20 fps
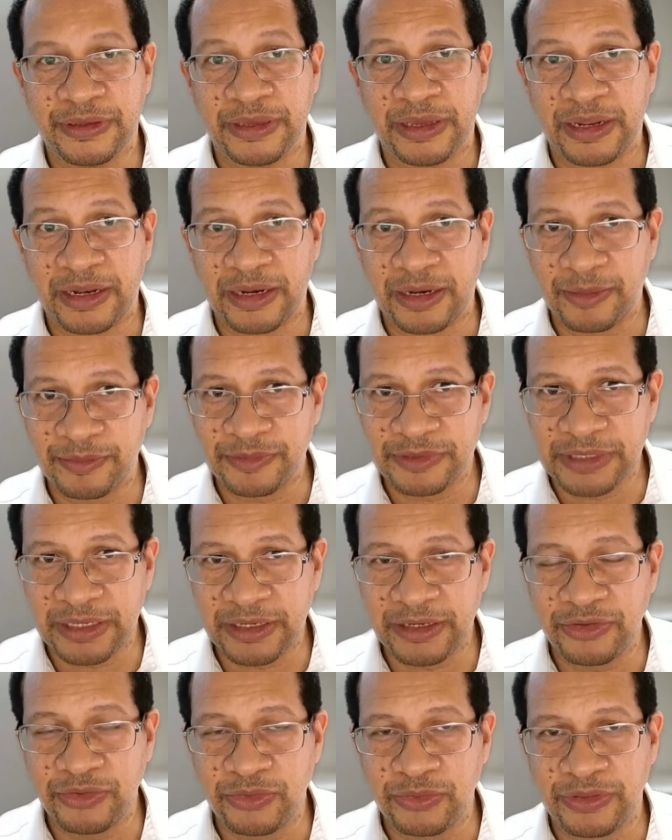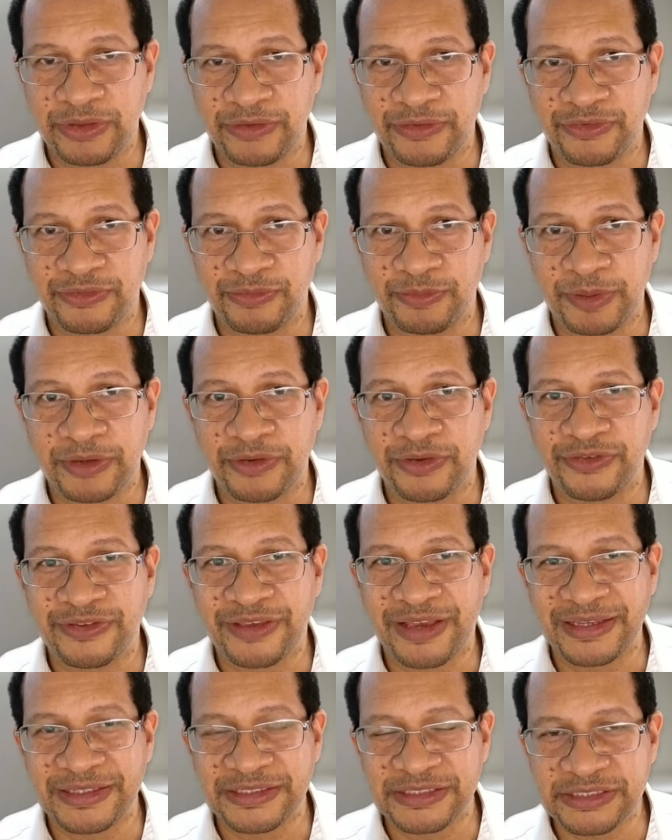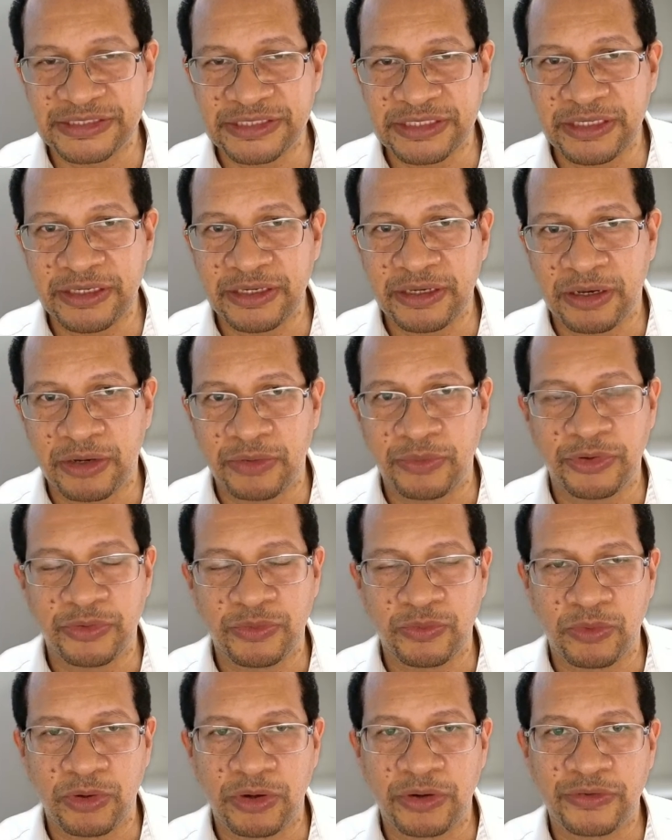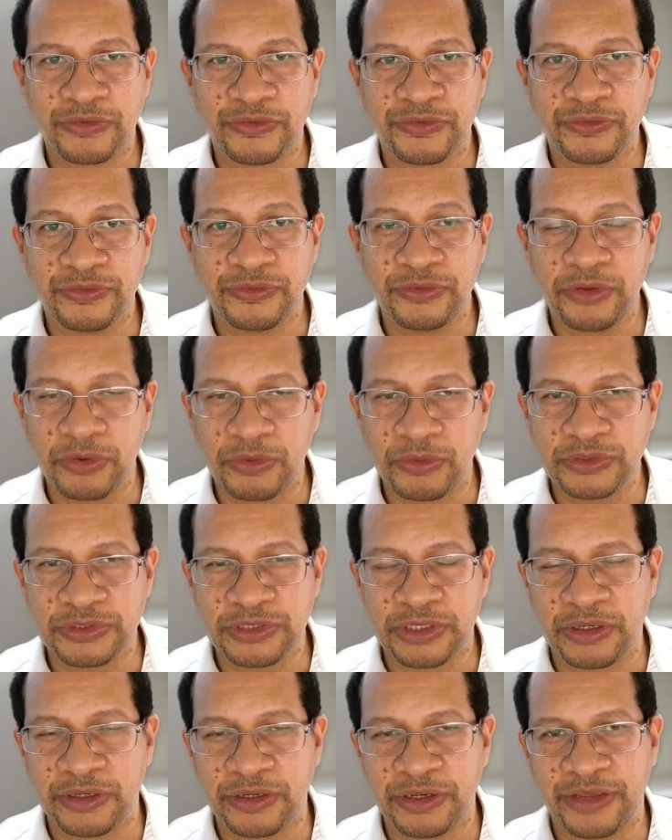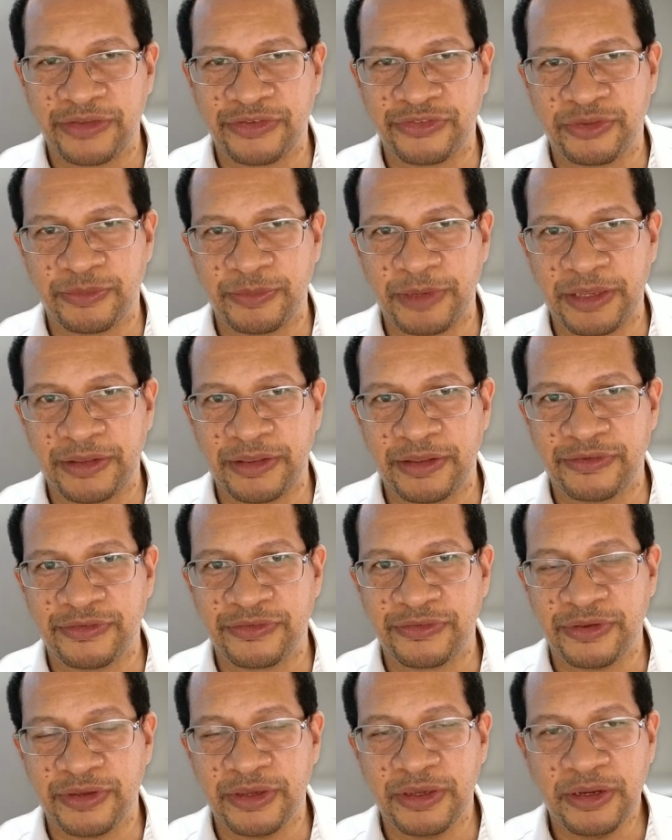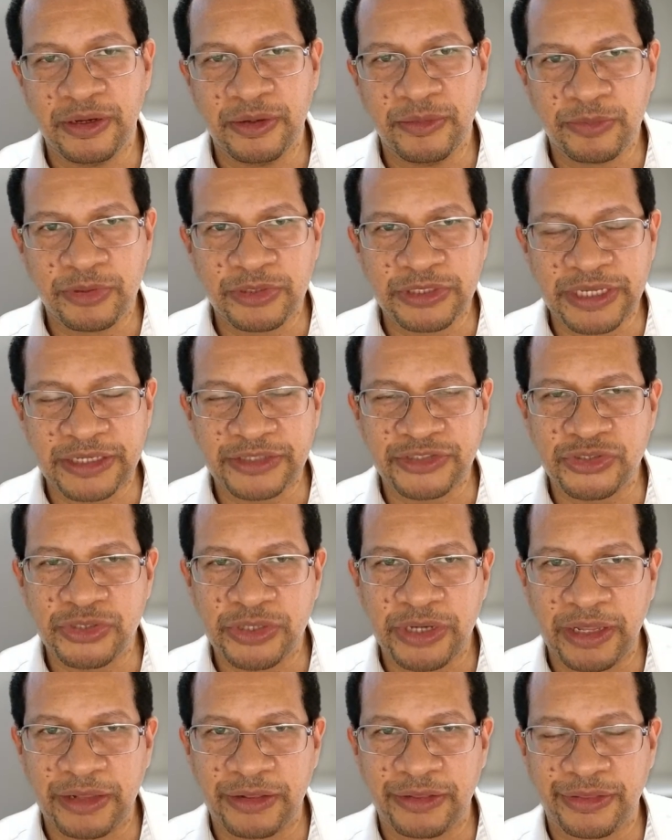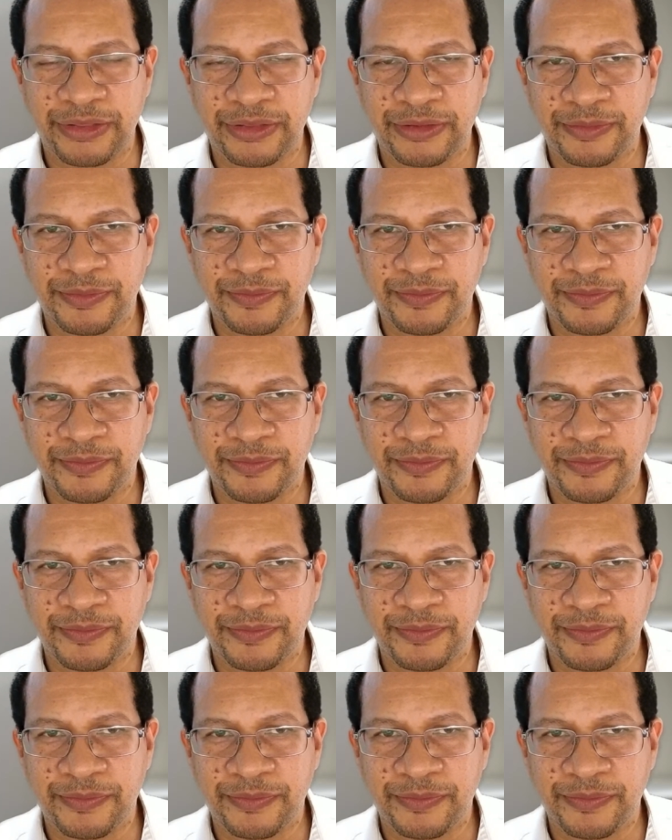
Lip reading: And I'm telling you this because I see how it works. Don't underestimate this. Protect your health.